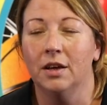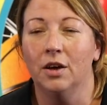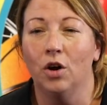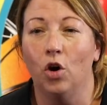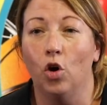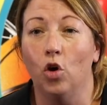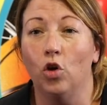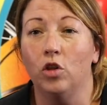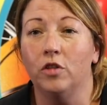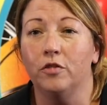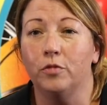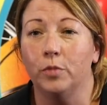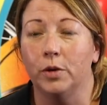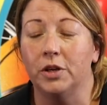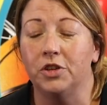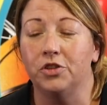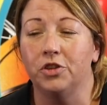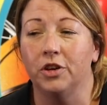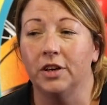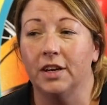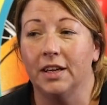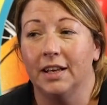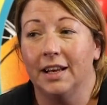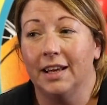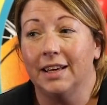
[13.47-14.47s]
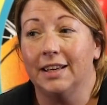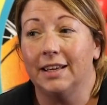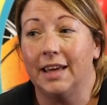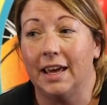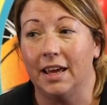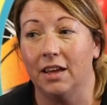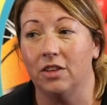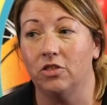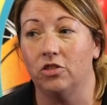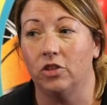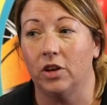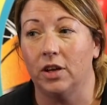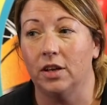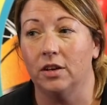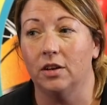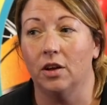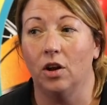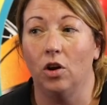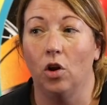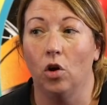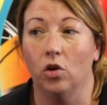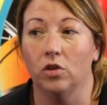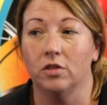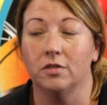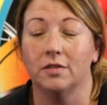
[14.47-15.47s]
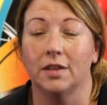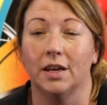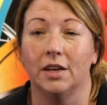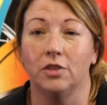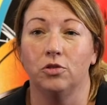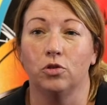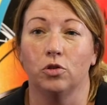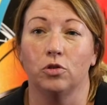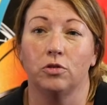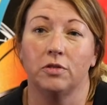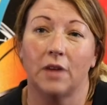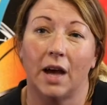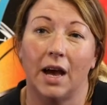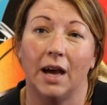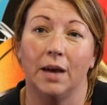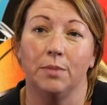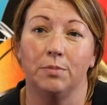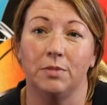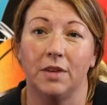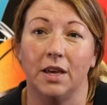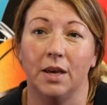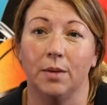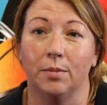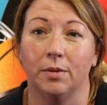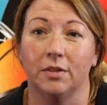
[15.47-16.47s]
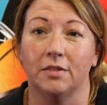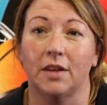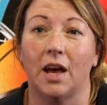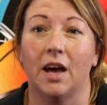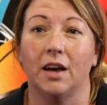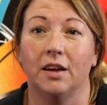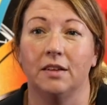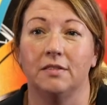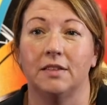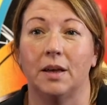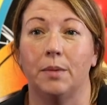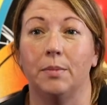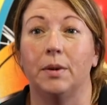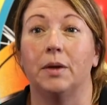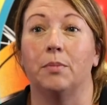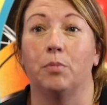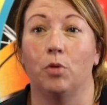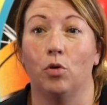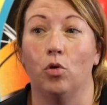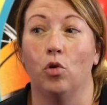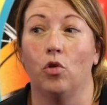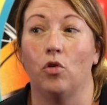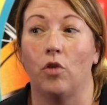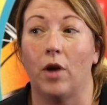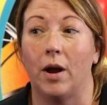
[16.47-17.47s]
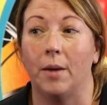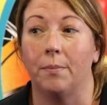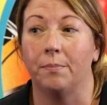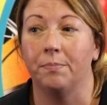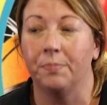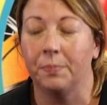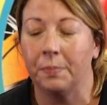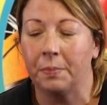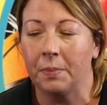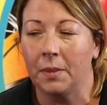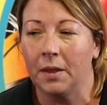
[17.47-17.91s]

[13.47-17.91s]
all of which you can engage in alongside your timetabled academic programme.